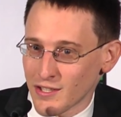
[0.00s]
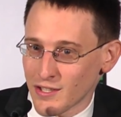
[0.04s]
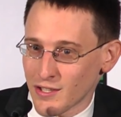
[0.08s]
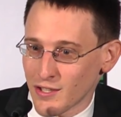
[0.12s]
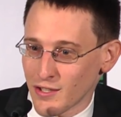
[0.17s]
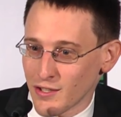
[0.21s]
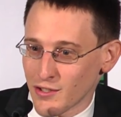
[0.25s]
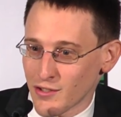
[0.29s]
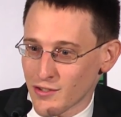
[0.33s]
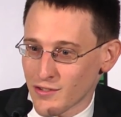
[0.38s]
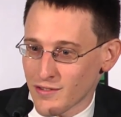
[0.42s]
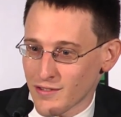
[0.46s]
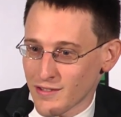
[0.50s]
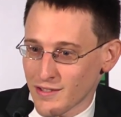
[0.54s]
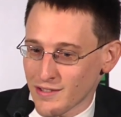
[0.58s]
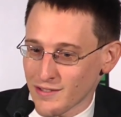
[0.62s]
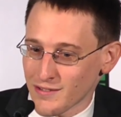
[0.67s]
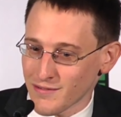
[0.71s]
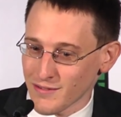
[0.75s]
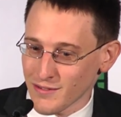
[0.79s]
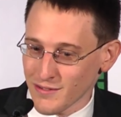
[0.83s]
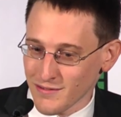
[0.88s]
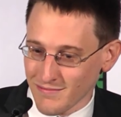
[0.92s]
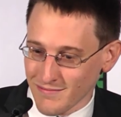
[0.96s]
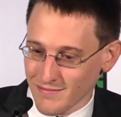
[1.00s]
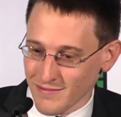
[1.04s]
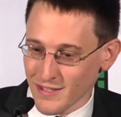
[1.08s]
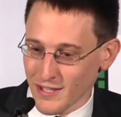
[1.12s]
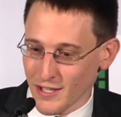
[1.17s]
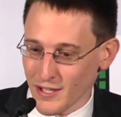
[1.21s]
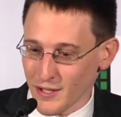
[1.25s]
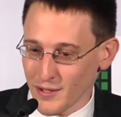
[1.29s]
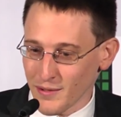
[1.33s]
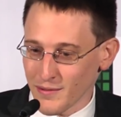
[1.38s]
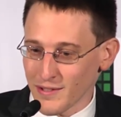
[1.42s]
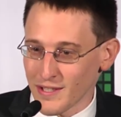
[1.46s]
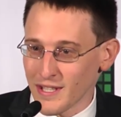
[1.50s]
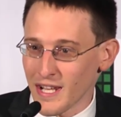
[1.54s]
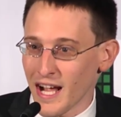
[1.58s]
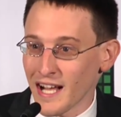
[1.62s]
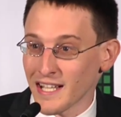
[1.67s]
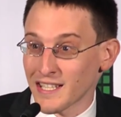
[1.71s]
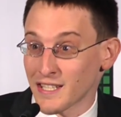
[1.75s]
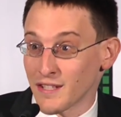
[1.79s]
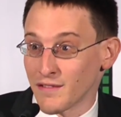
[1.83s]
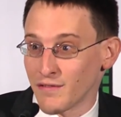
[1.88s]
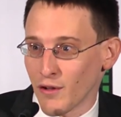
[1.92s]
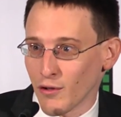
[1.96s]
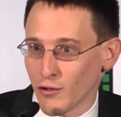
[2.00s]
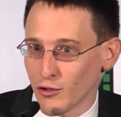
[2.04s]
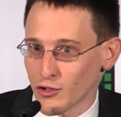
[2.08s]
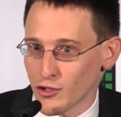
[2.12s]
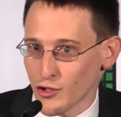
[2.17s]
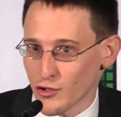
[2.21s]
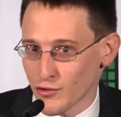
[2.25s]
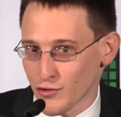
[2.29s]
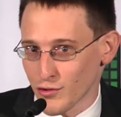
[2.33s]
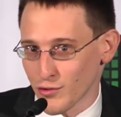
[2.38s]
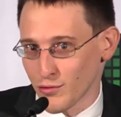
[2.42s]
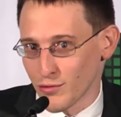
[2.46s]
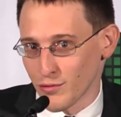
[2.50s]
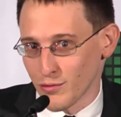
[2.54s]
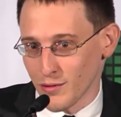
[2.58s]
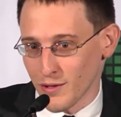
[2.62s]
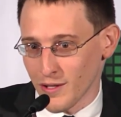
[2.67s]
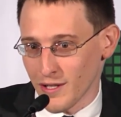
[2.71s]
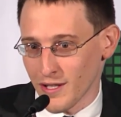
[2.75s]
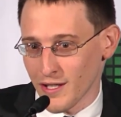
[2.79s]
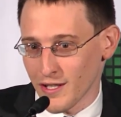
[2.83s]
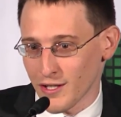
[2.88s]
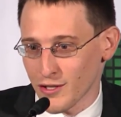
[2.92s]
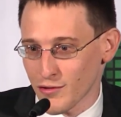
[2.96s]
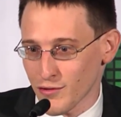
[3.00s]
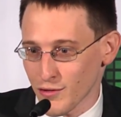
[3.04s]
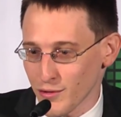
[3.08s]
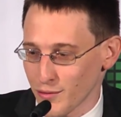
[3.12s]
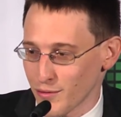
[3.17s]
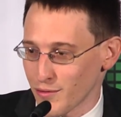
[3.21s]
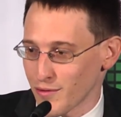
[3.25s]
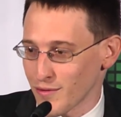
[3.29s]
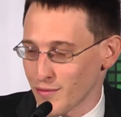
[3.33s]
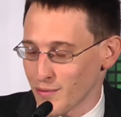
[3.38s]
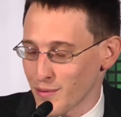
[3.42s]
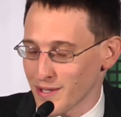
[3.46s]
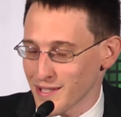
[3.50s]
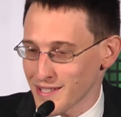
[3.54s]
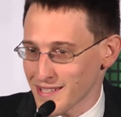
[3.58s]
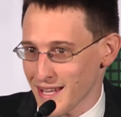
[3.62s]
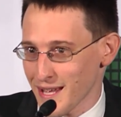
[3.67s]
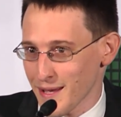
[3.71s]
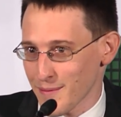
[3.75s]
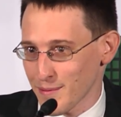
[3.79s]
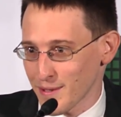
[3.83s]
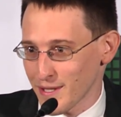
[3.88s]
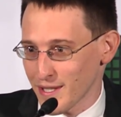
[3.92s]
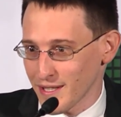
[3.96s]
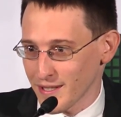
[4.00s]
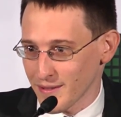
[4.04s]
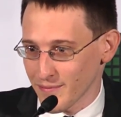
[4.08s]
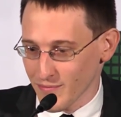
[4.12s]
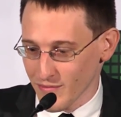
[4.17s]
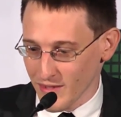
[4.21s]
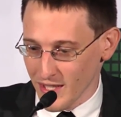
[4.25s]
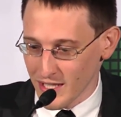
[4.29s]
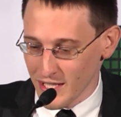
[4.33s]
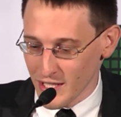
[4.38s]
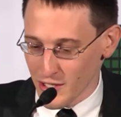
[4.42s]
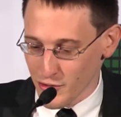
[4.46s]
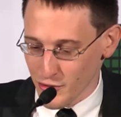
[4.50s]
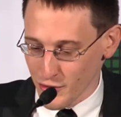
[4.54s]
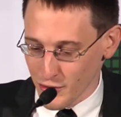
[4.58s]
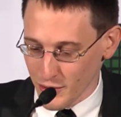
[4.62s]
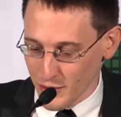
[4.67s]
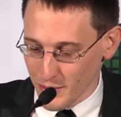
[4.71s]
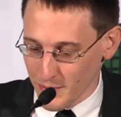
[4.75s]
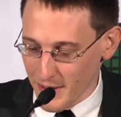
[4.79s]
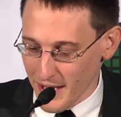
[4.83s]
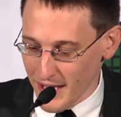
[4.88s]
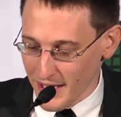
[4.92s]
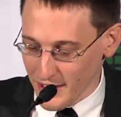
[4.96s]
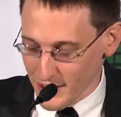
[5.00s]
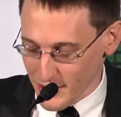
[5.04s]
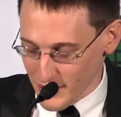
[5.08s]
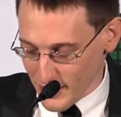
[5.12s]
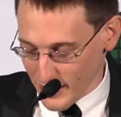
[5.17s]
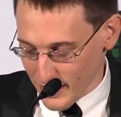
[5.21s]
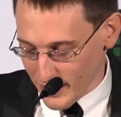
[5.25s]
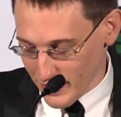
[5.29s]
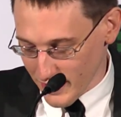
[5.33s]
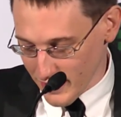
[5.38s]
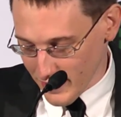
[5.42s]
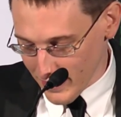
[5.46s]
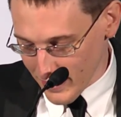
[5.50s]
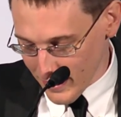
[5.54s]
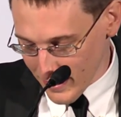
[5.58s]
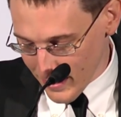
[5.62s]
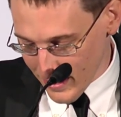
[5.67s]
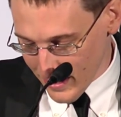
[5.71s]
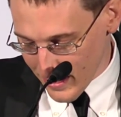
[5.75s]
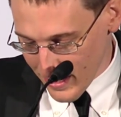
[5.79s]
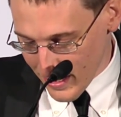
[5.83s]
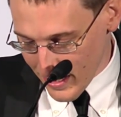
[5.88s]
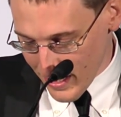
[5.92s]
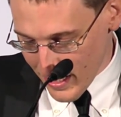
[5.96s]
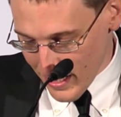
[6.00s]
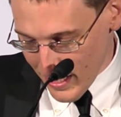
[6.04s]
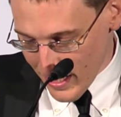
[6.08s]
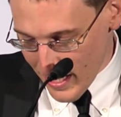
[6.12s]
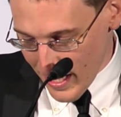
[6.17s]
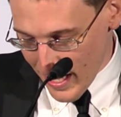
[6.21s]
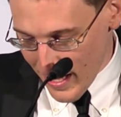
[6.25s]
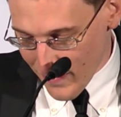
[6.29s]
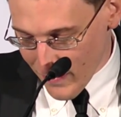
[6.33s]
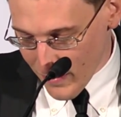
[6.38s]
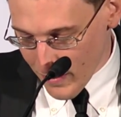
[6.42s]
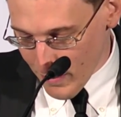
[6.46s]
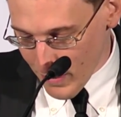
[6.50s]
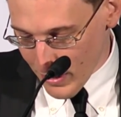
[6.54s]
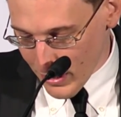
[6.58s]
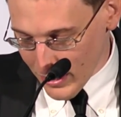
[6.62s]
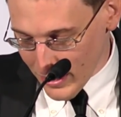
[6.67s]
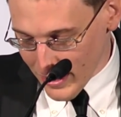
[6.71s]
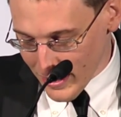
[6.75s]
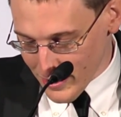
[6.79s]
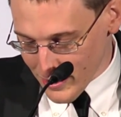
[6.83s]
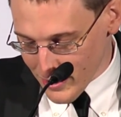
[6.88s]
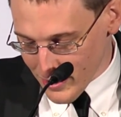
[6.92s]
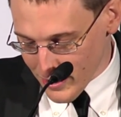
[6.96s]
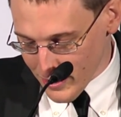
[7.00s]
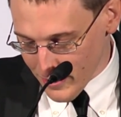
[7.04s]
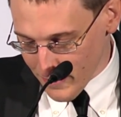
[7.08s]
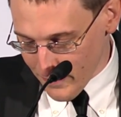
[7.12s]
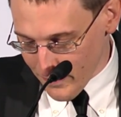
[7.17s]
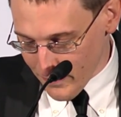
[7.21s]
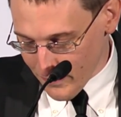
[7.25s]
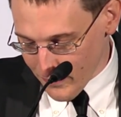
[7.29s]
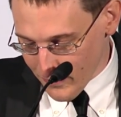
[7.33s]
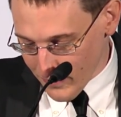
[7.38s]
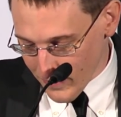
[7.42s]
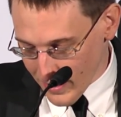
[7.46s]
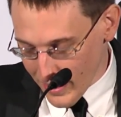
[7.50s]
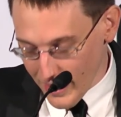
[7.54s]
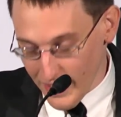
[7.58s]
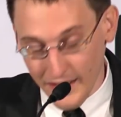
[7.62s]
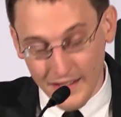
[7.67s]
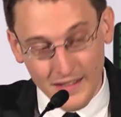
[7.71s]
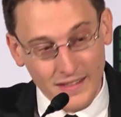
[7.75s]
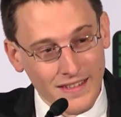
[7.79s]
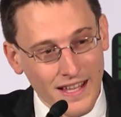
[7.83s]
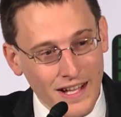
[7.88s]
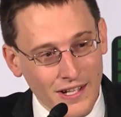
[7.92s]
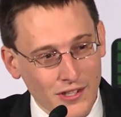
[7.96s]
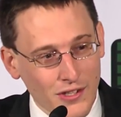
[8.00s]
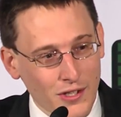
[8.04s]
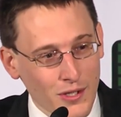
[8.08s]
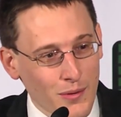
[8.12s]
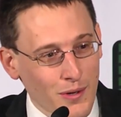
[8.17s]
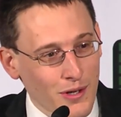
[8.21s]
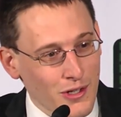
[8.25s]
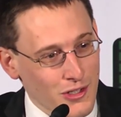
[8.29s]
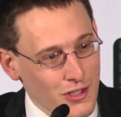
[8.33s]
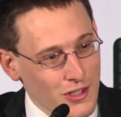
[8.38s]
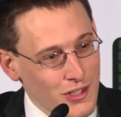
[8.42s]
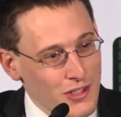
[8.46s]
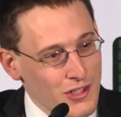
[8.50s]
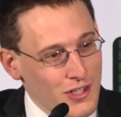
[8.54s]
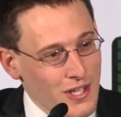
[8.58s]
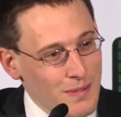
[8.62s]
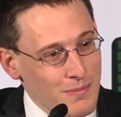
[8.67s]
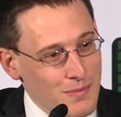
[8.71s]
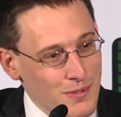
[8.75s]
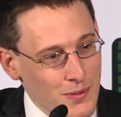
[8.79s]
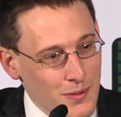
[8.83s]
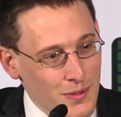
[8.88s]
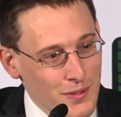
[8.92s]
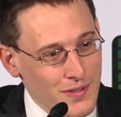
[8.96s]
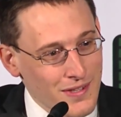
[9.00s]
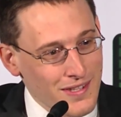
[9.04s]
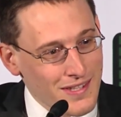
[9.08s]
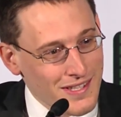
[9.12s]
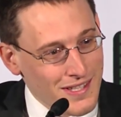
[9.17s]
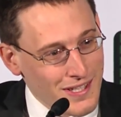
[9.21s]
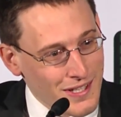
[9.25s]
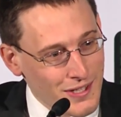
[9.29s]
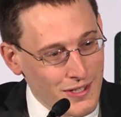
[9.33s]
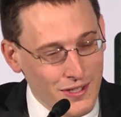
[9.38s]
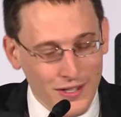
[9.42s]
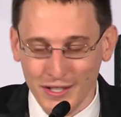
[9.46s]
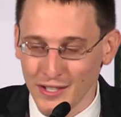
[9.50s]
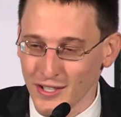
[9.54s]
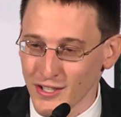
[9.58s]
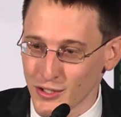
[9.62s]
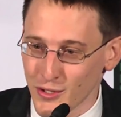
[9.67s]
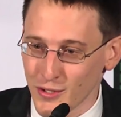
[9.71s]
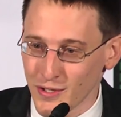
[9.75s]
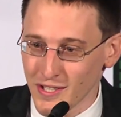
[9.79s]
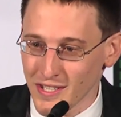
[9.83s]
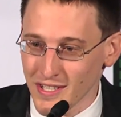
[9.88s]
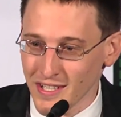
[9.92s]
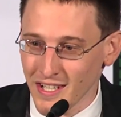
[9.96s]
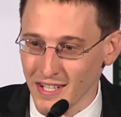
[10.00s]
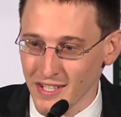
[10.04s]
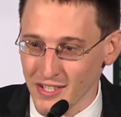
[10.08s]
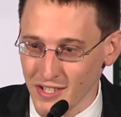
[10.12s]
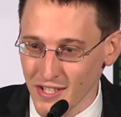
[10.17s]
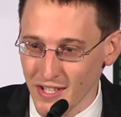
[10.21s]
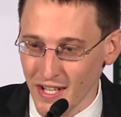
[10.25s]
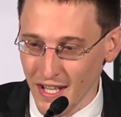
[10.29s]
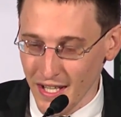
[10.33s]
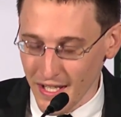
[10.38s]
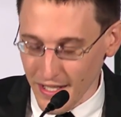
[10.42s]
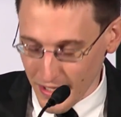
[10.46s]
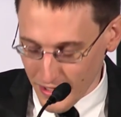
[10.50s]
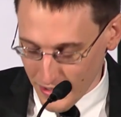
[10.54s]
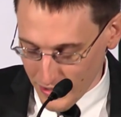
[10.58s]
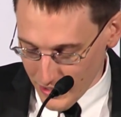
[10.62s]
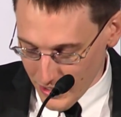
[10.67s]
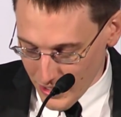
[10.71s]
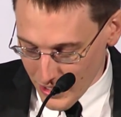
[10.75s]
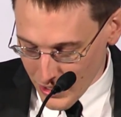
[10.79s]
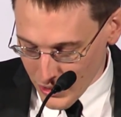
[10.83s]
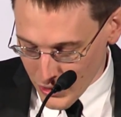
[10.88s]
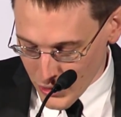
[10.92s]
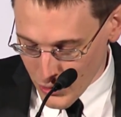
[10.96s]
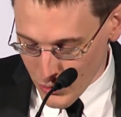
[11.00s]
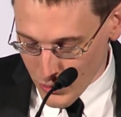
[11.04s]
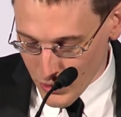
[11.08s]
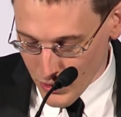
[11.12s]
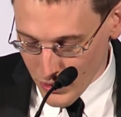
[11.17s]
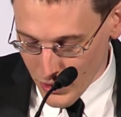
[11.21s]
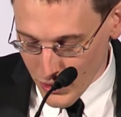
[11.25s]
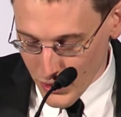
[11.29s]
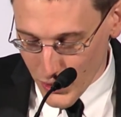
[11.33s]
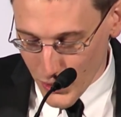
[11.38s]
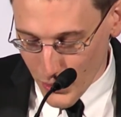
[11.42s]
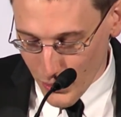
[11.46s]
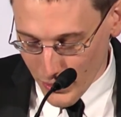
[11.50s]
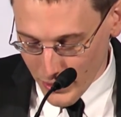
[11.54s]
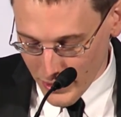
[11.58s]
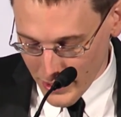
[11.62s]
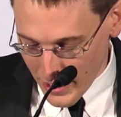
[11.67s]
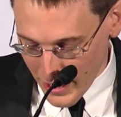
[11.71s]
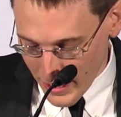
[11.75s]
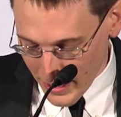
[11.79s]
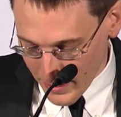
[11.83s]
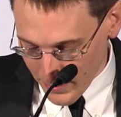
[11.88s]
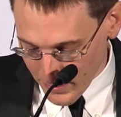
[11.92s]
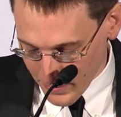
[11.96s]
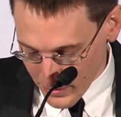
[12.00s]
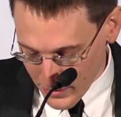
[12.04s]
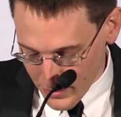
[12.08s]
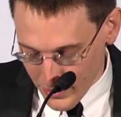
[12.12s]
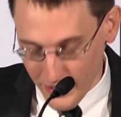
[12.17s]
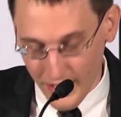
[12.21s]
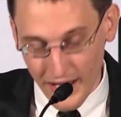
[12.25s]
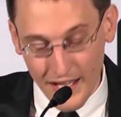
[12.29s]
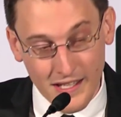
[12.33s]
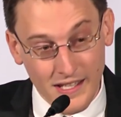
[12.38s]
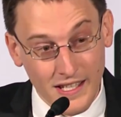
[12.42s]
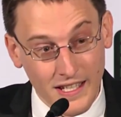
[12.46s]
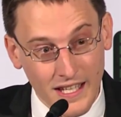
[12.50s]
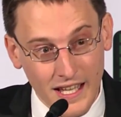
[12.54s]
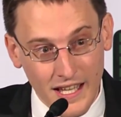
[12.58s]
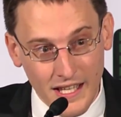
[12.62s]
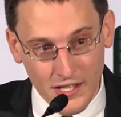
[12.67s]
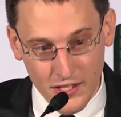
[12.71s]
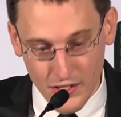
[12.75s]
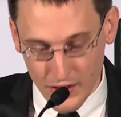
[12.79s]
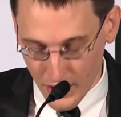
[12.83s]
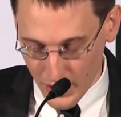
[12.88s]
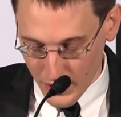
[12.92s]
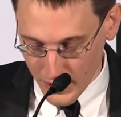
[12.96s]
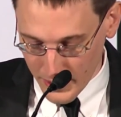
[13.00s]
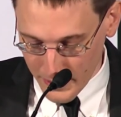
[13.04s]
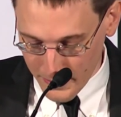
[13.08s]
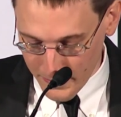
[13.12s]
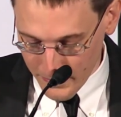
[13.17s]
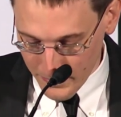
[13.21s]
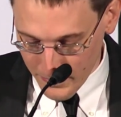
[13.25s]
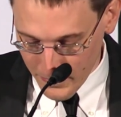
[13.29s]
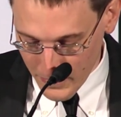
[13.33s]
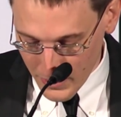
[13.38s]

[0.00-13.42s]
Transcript: to not divulge the true truth of what is happening in Israel, Palestine, and the Middle East? And that's the question James North is here to discuss today, using the New York Times as a case study.